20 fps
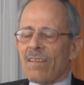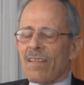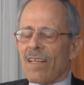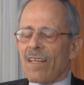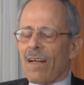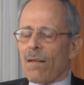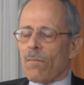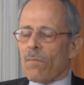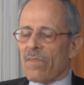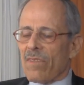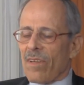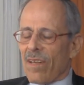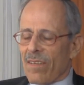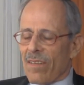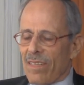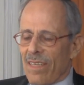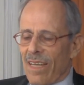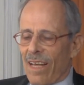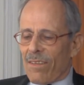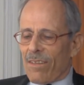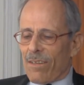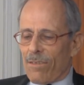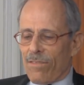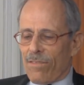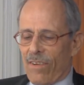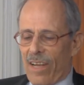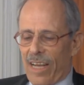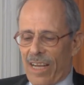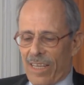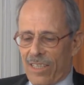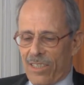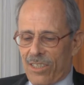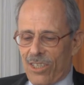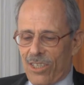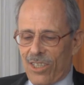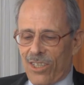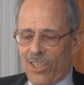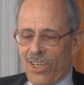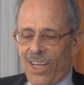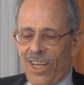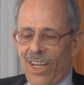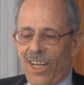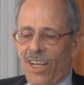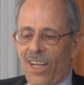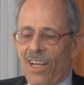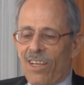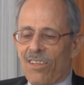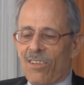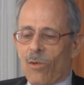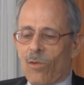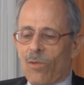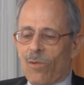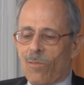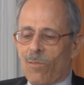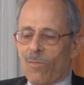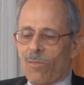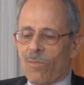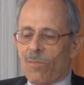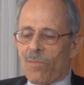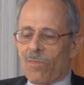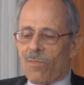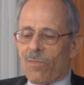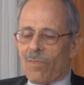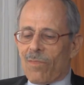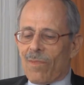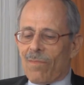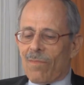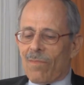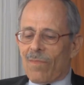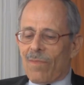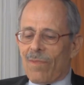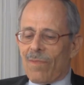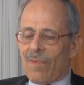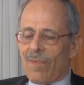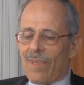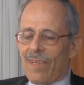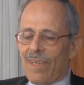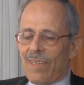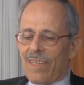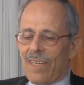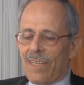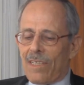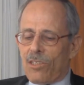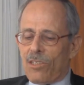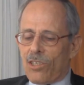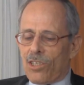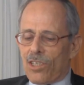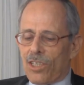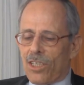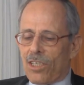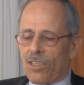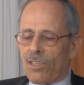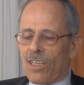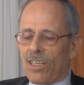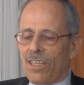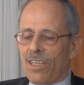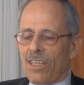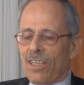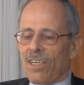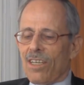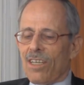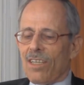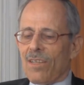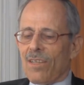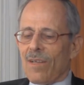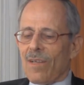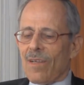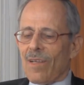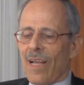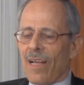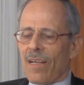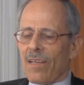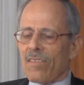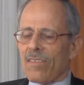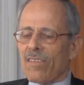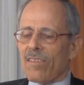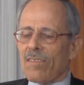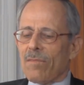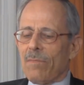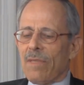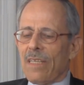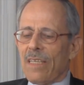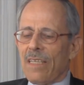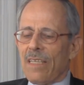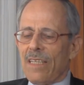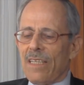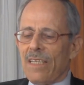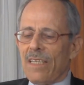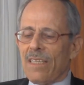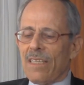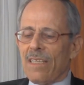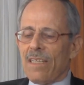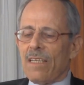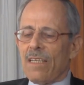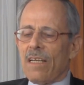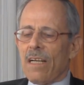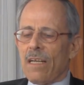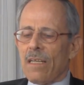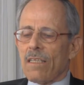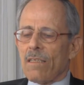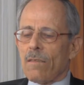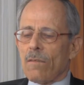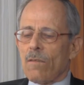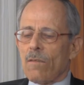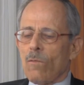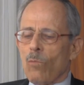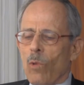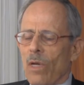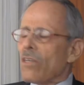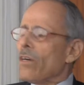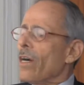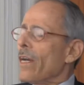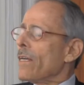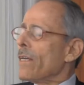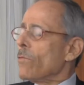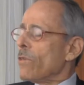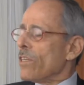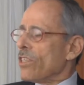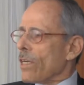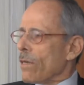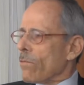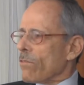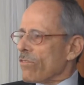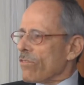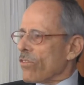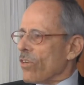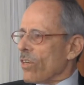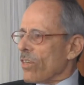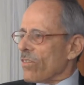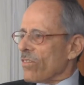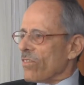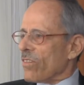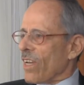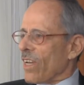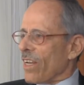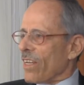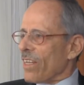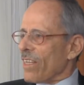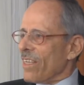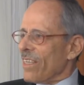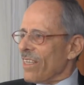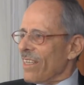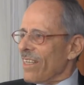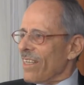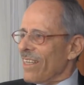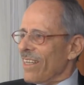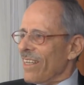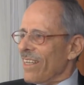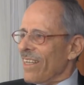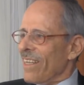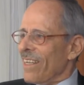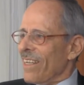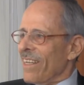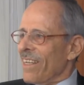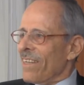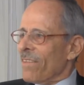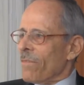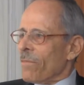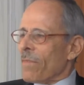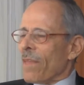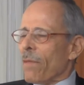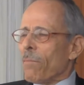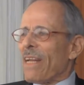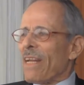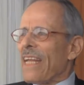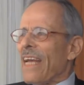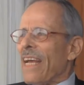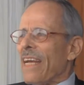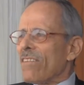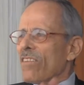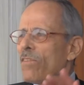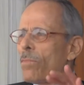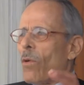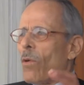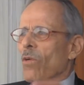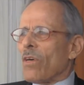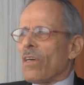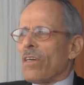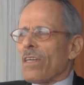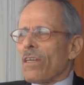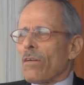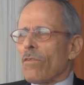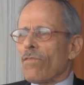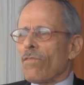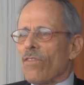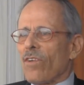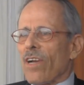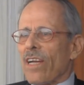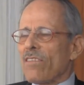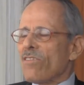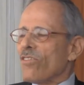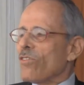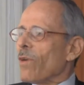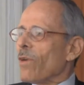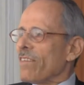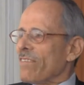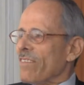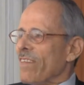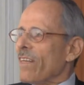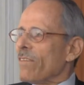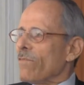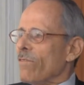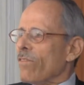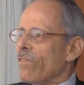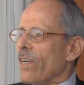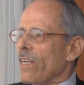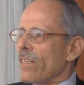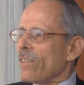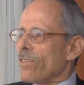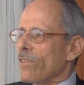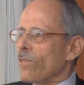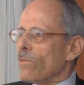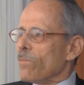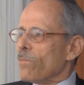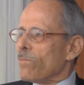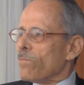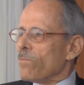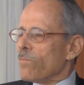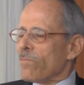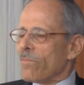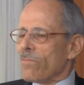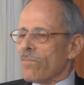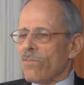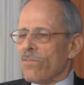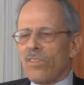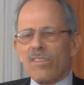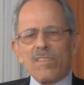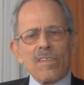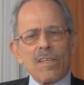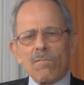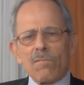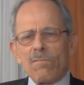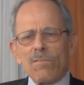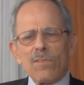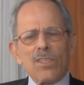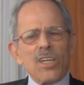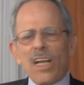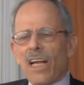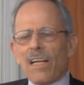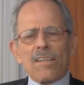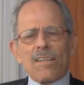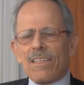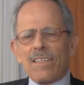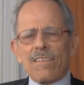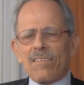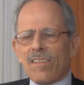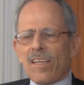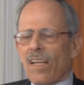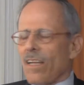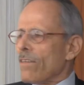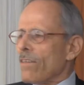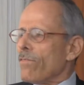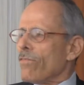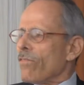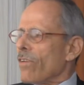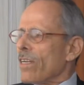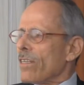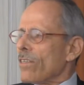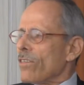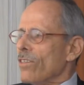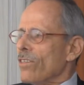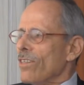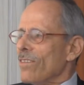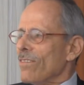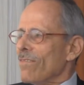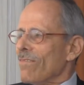comes another factor. So the teacher asked me what language I was going to study. And my dad spoke a little French, so I said French. She said, "You're not going to study French."